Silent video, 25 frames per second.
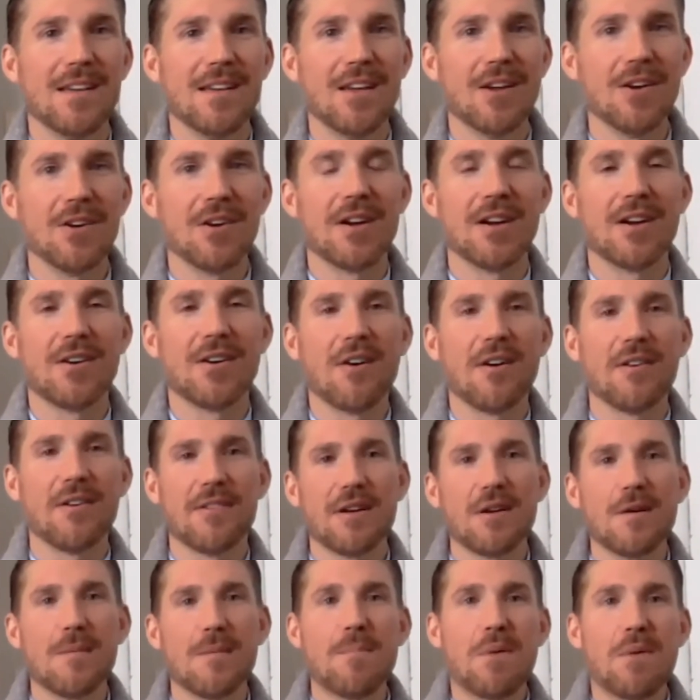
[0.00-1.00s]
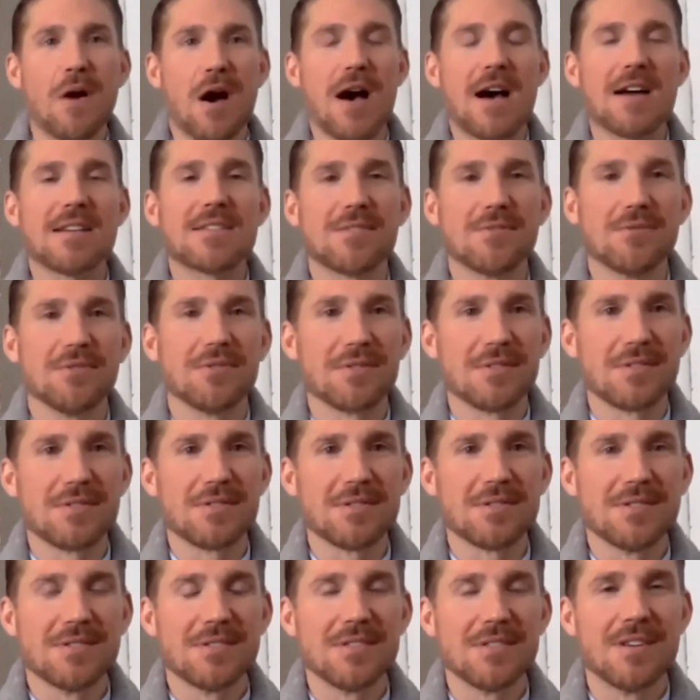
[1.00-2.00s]
Here, here are the
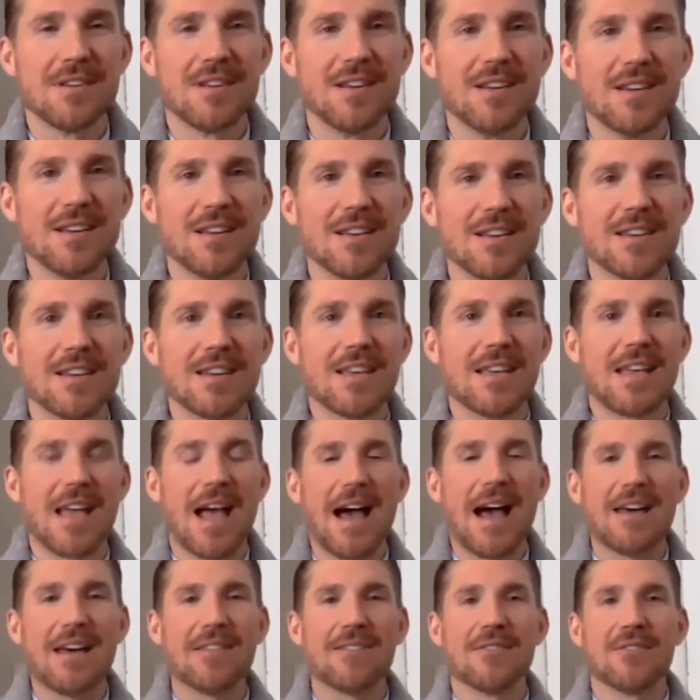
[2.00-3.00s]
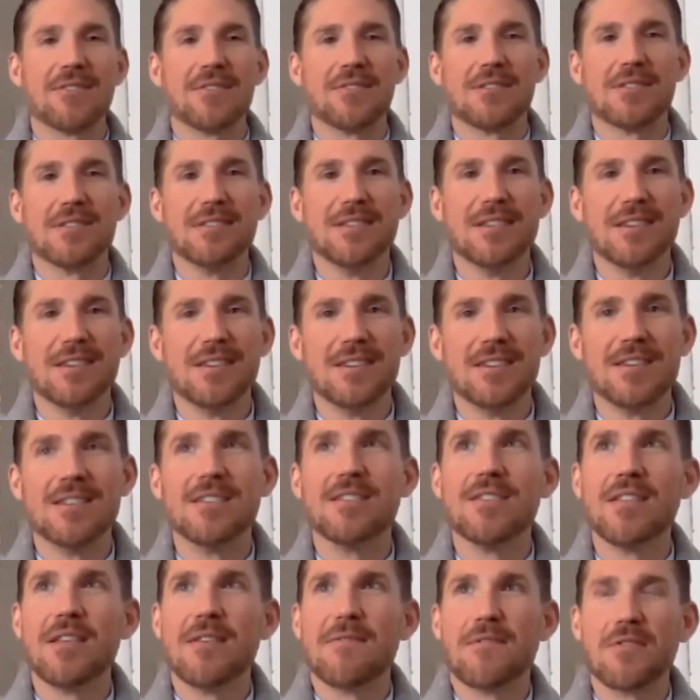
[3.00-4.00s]
apostles gathered,
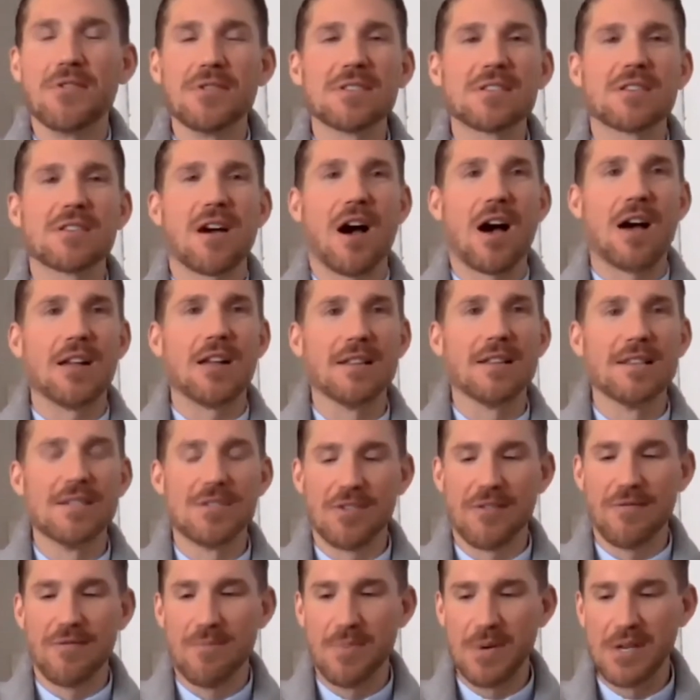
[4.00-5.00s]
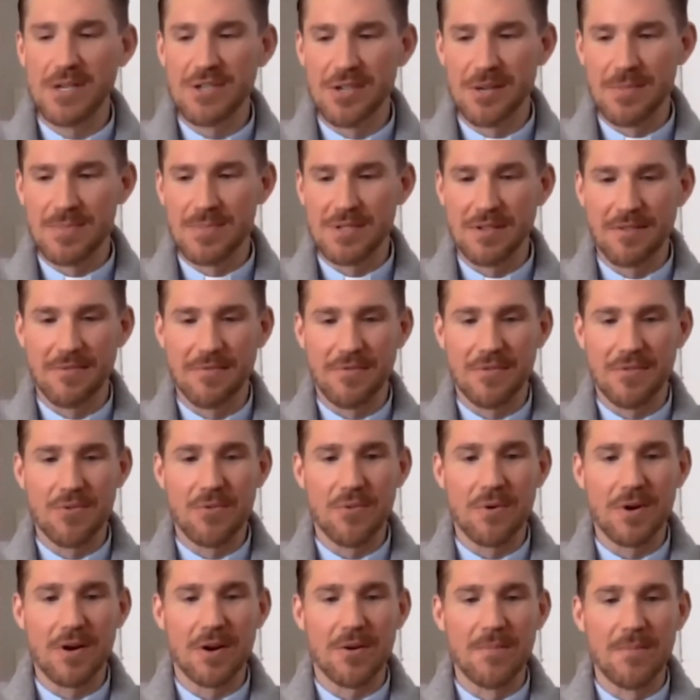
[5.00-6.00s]
the first college of bishops, if
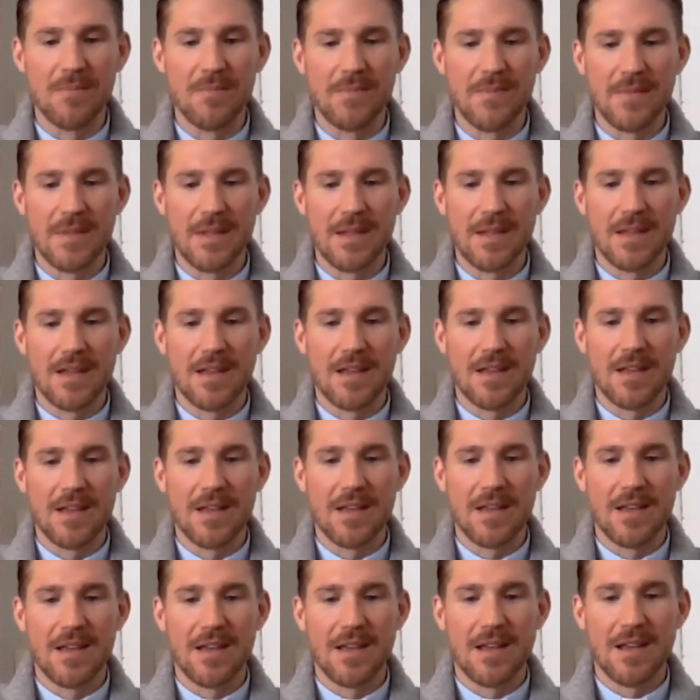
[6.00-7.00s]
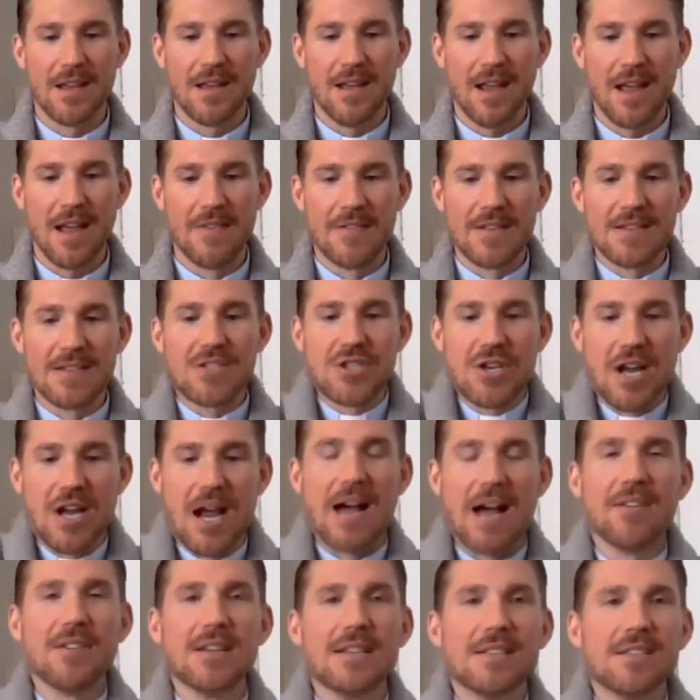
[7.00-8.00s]
you will. And the
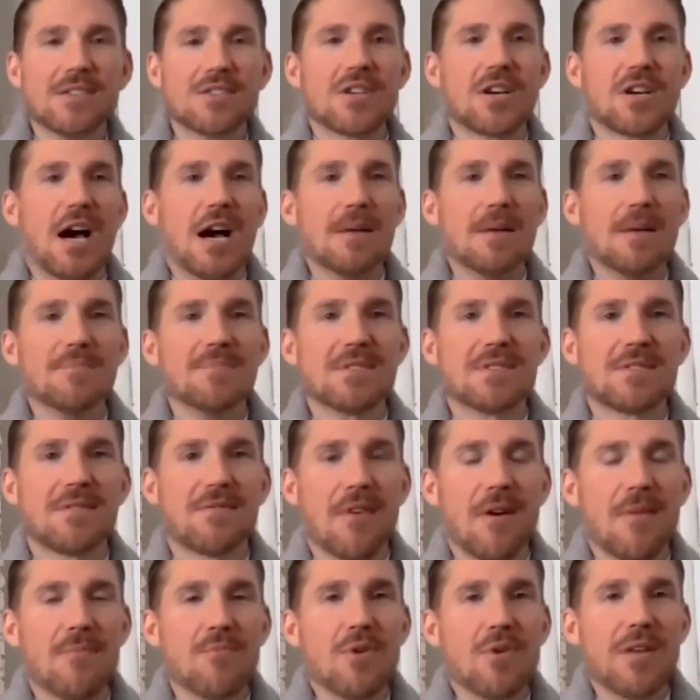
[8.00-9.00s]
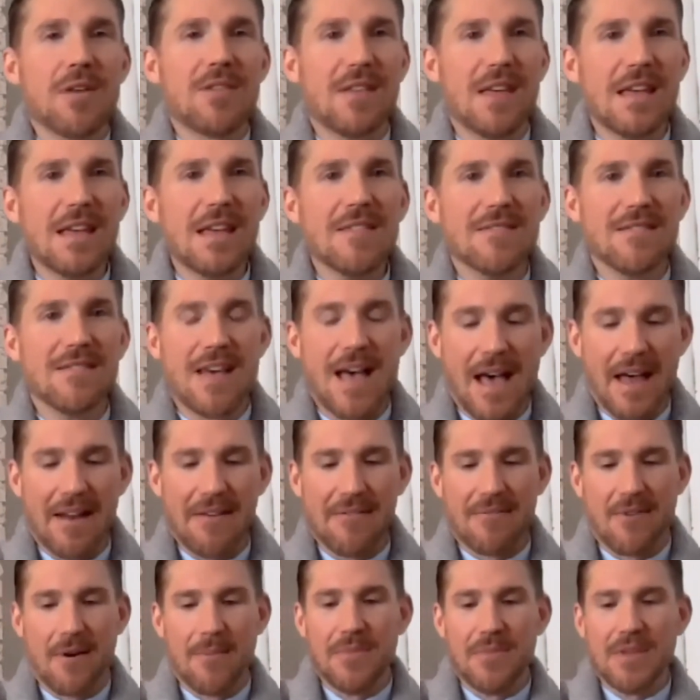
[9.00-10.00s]
challenge comes from within
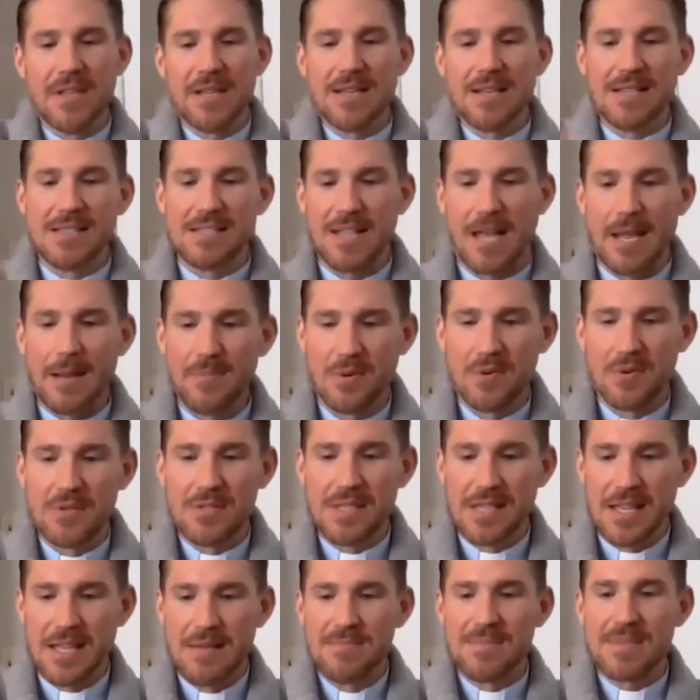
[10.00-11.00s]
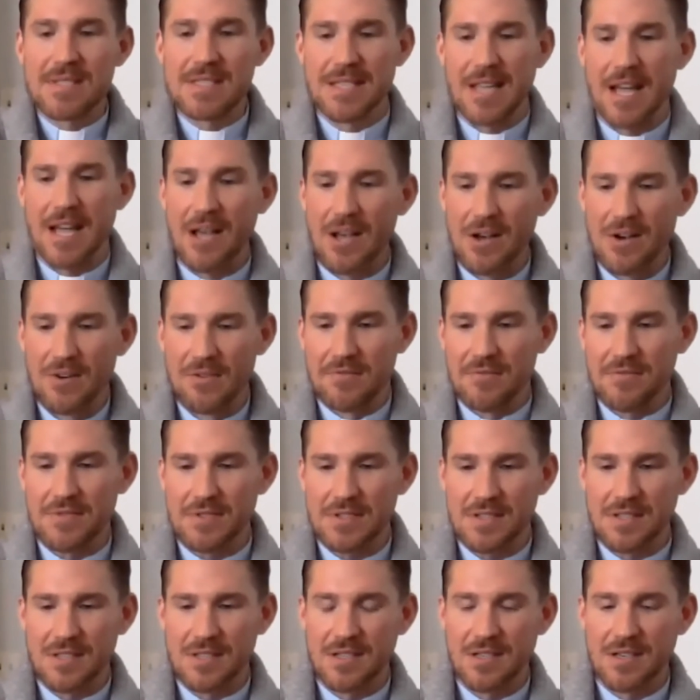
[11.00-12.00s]
that, from the disciples
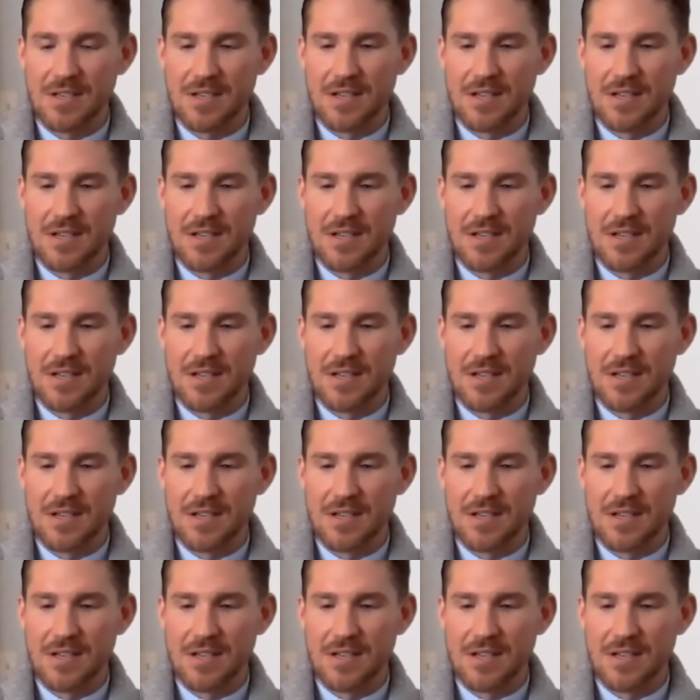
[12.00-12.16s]
themselves.